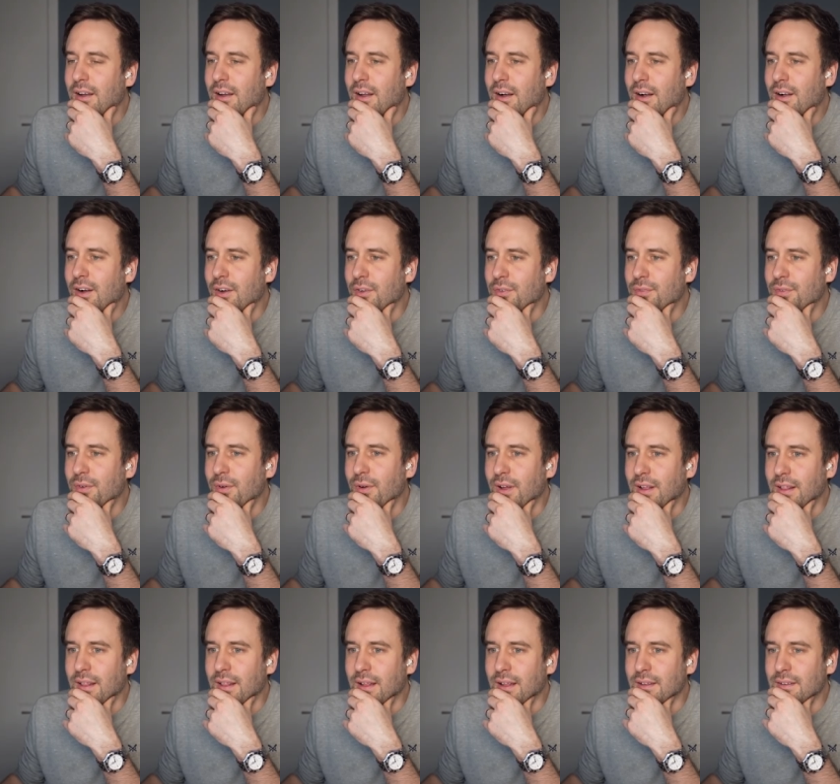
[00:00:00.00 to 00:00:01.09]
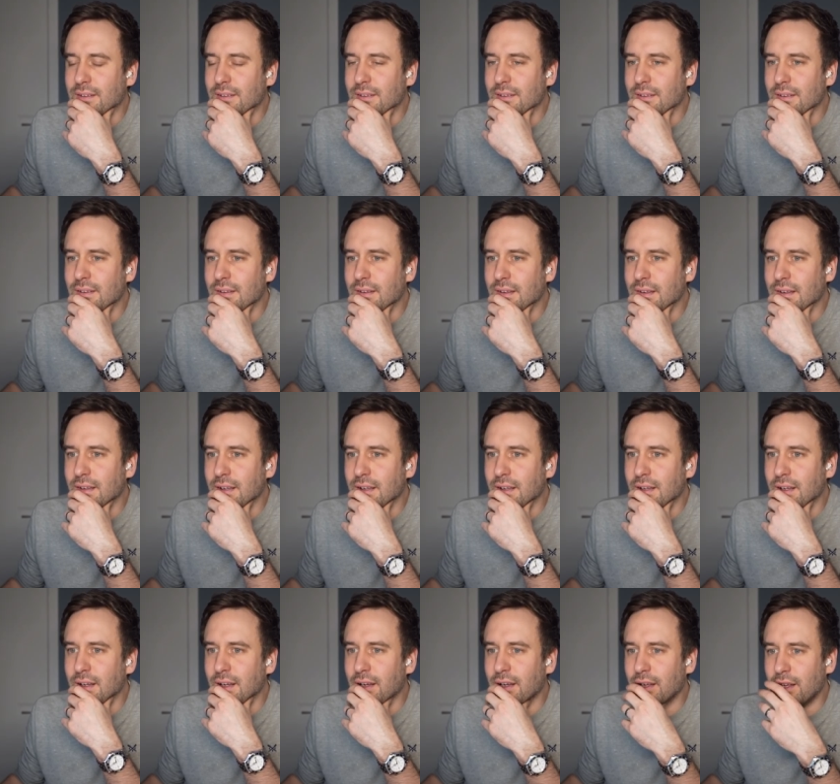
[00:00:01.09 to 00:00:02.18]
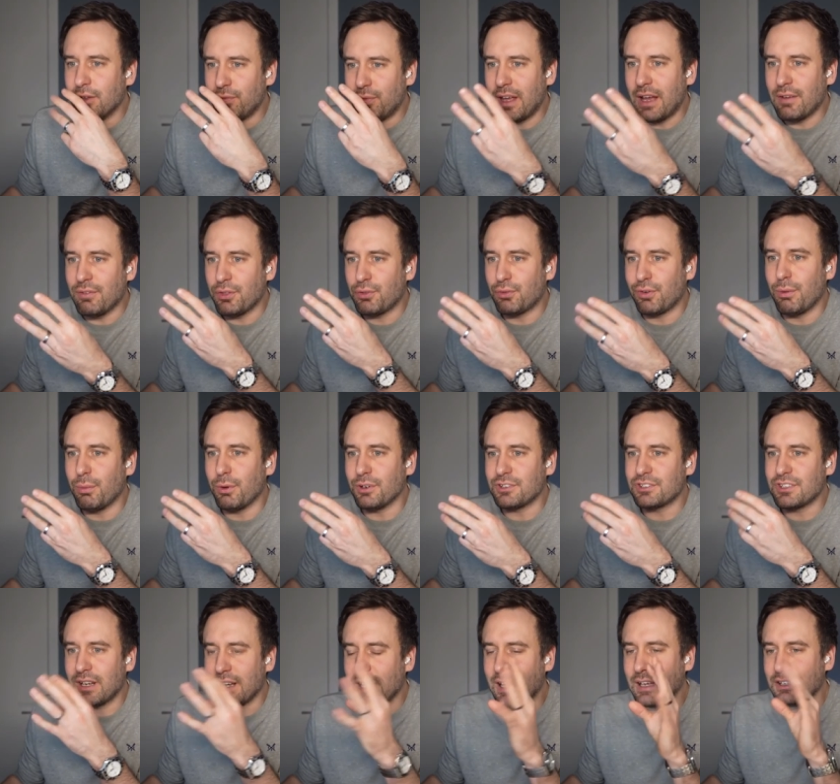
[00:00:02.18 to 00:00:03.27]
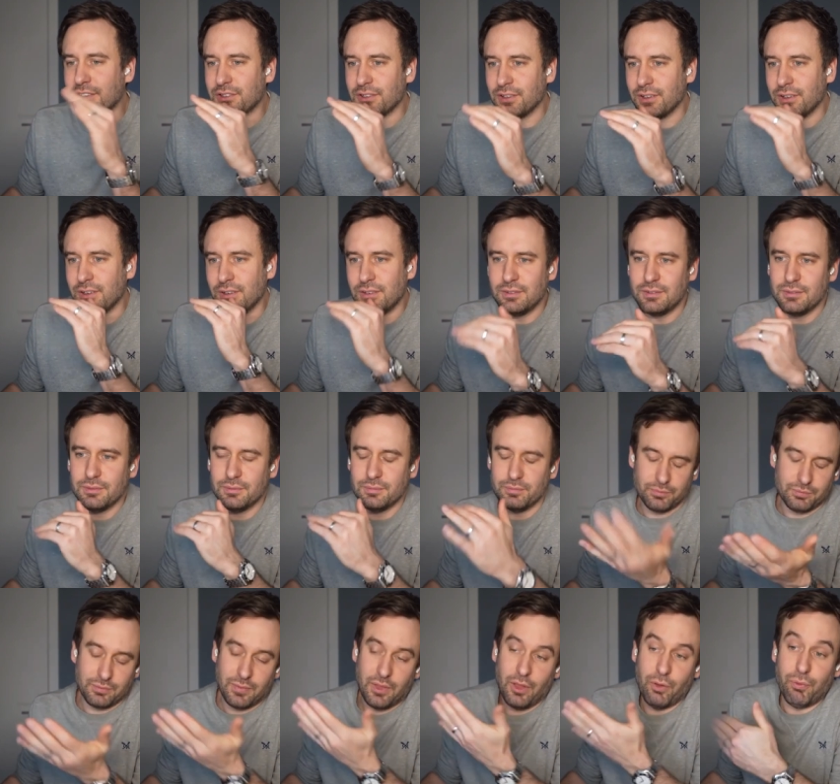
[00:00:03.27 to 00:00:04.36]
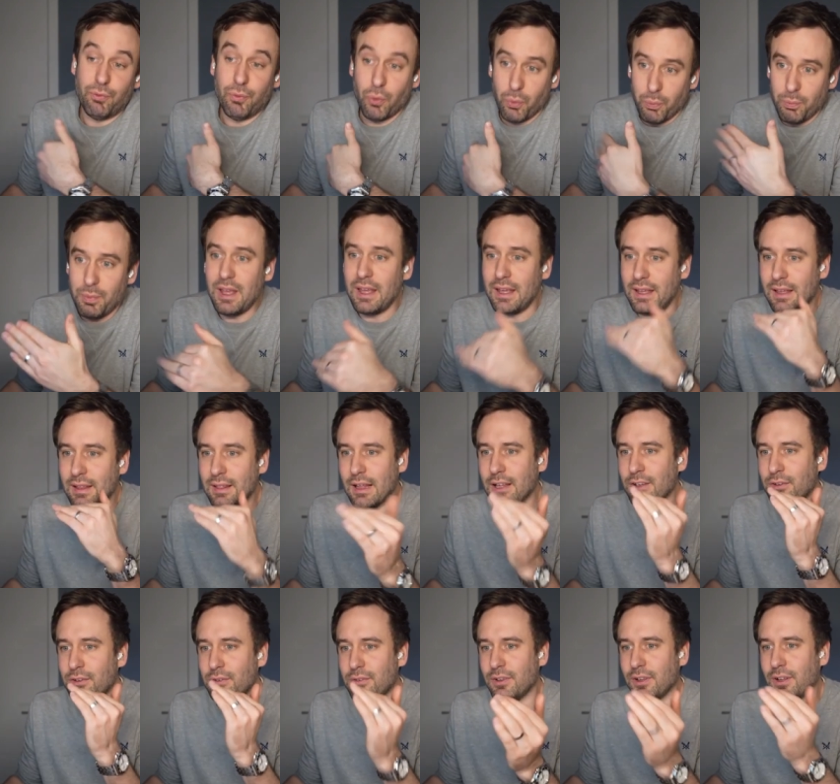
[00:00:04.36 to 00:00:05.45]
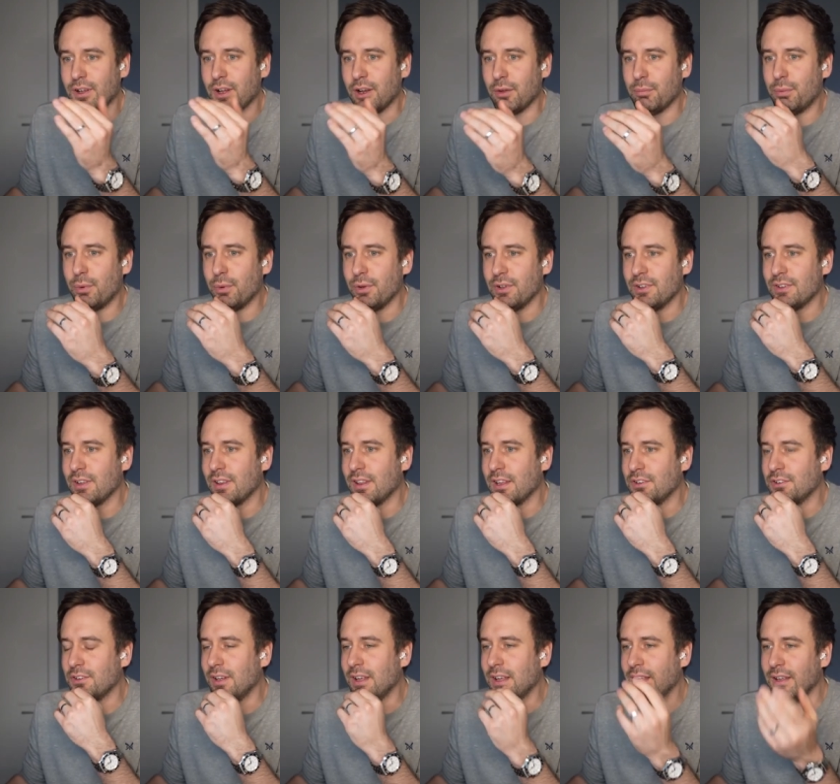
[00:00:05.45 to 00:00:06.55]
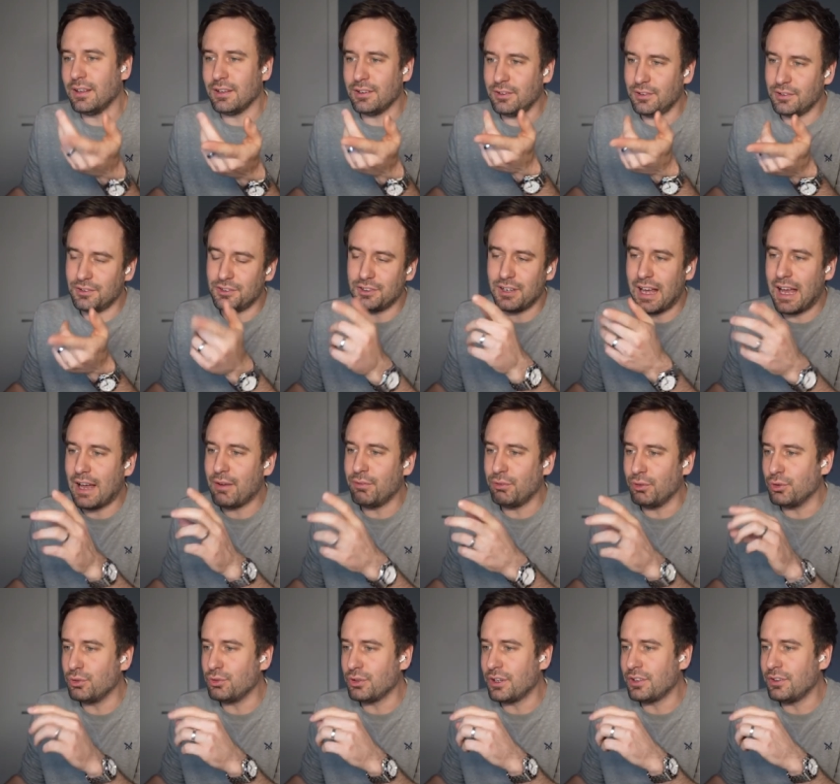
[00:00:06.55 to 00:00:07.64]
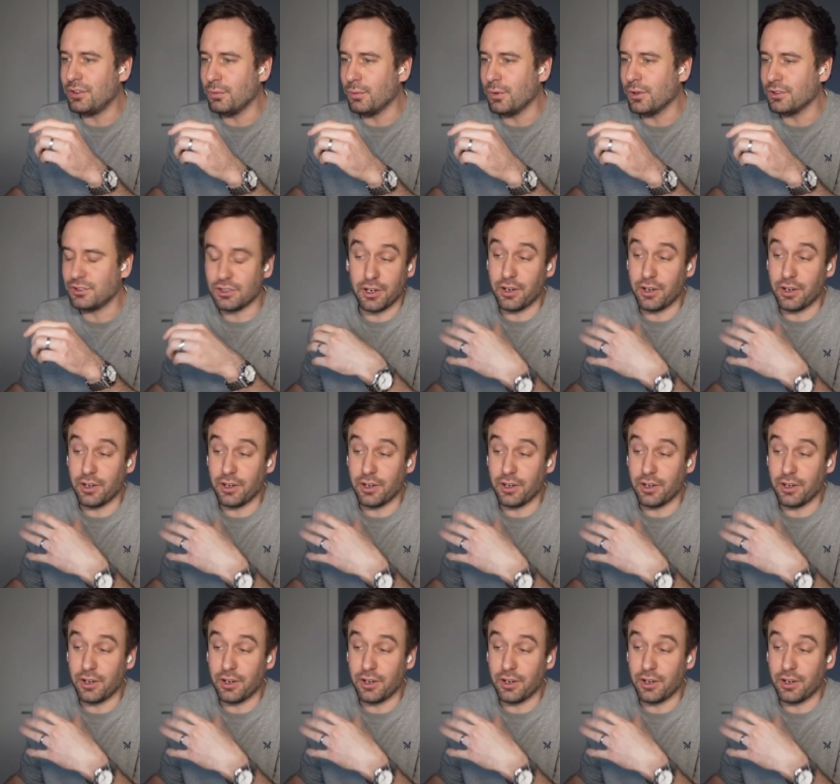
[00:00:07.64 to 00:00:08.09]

I, I kind of feel like there's, uh, if you have a three watch collection, for me, that's the kind of points that they should hit, is you should have your dressy watch.